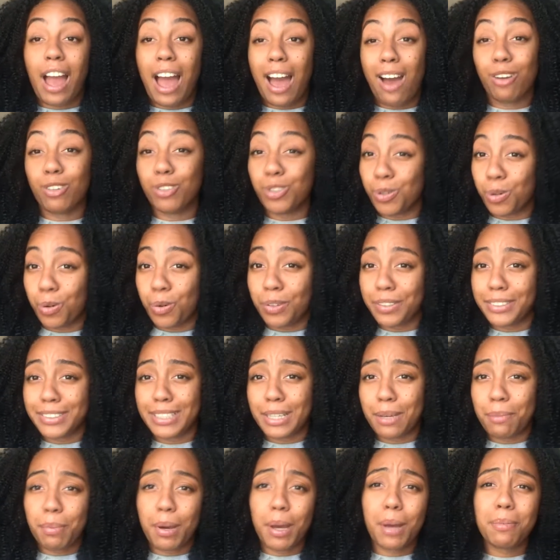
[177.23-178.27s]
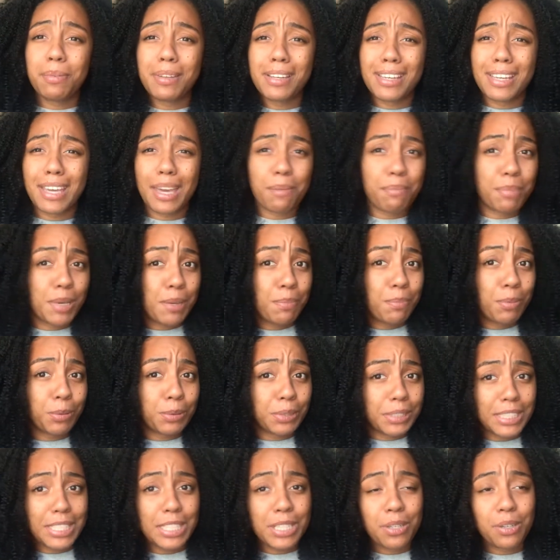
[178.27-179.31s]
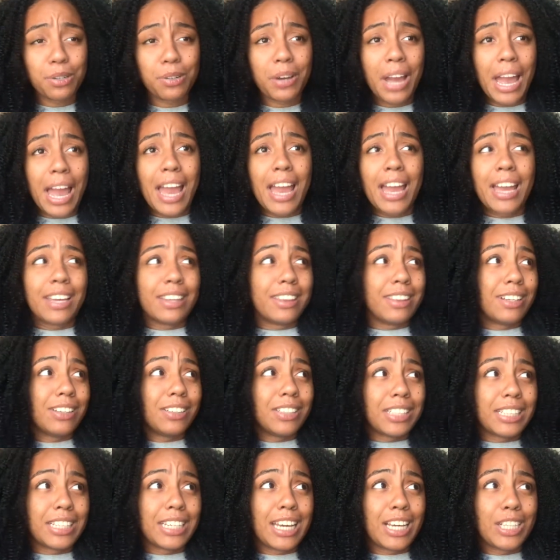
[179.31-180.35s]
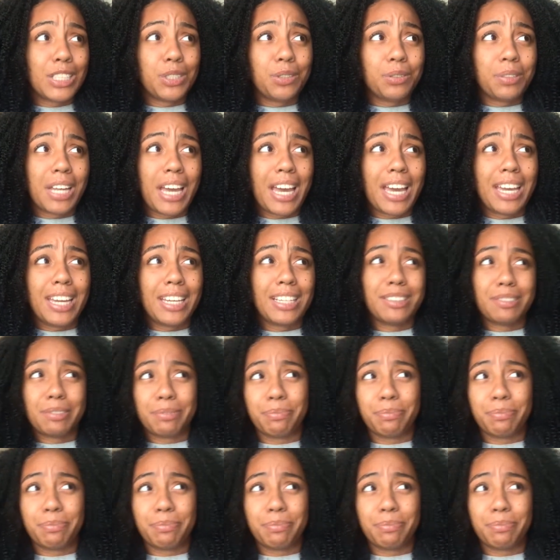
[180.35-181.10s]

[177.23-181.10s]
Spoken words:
outdoors in public and people see you, they're looking at you like,